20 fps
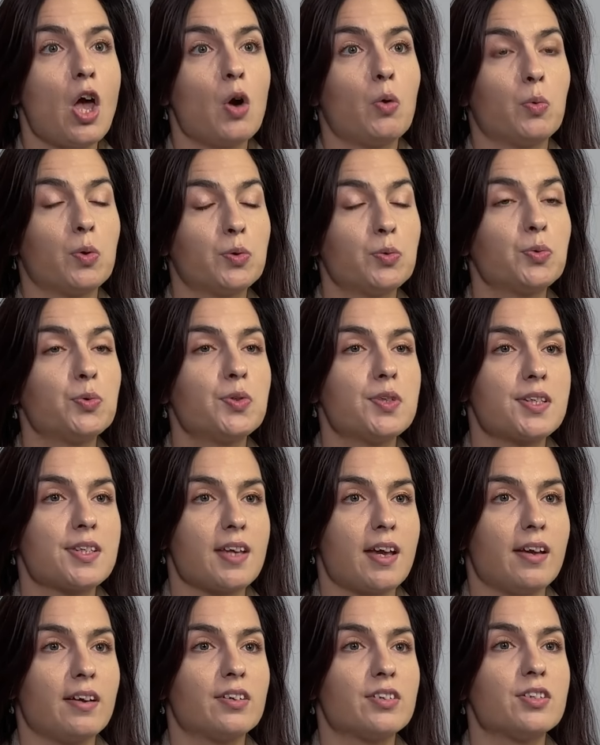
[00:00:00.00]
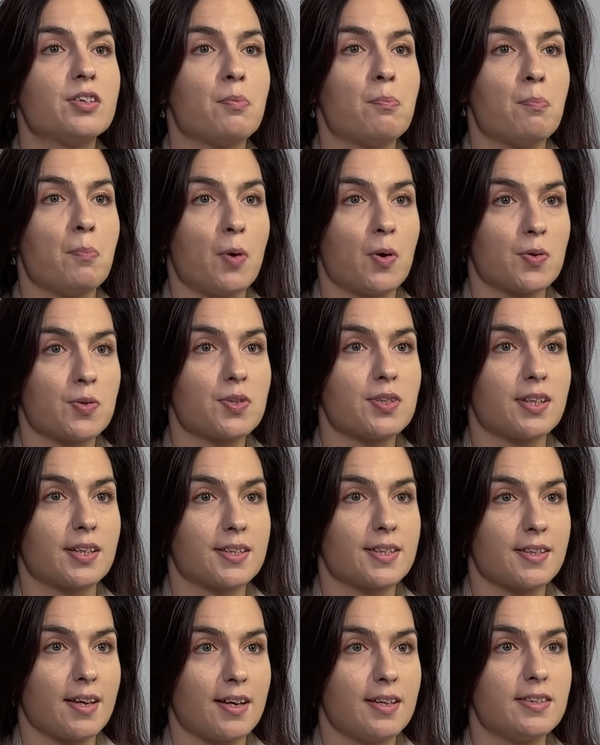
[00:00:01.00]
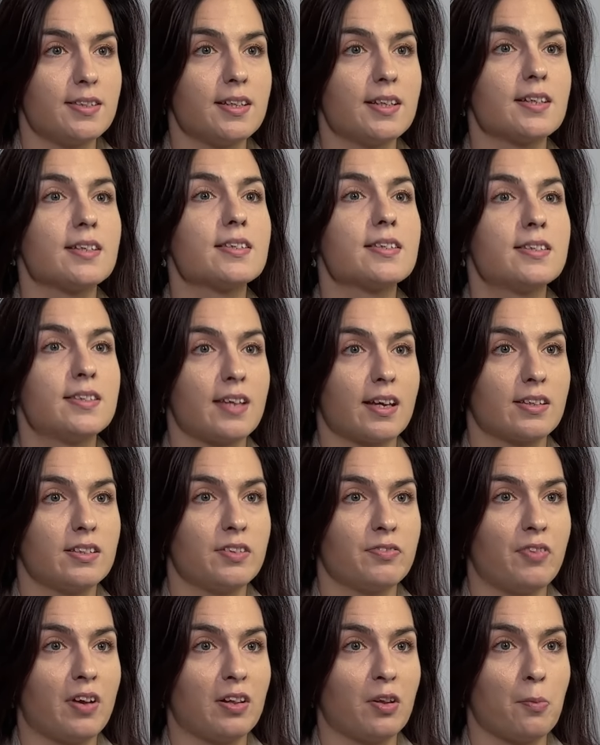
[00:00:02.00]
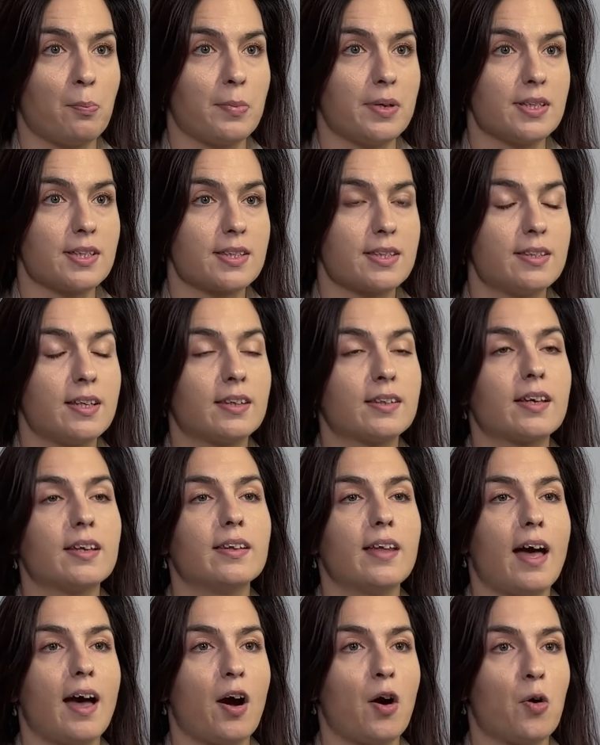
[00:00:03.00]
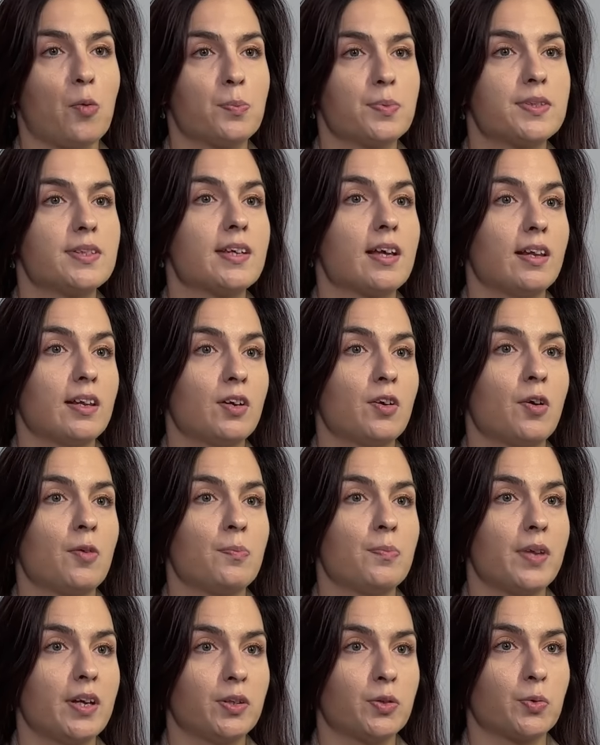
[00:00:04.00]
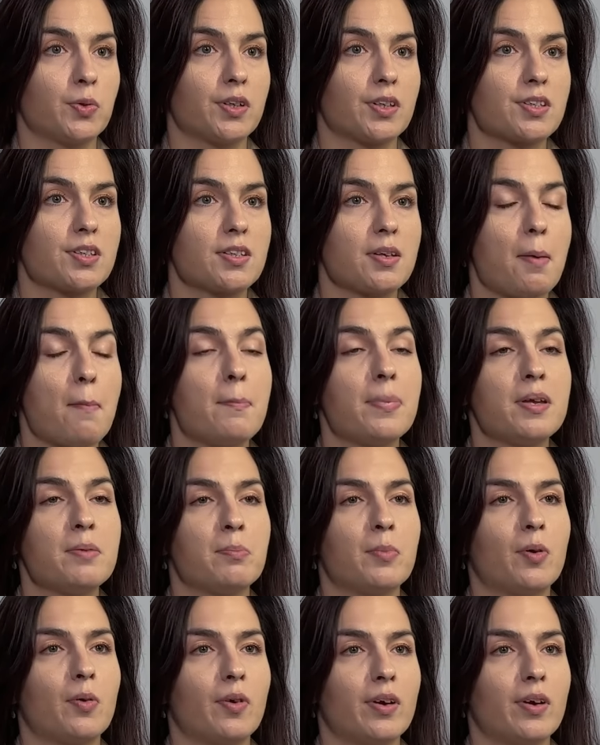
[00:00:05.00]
what would you say are the most exciting tech developments that can help telecom networks be more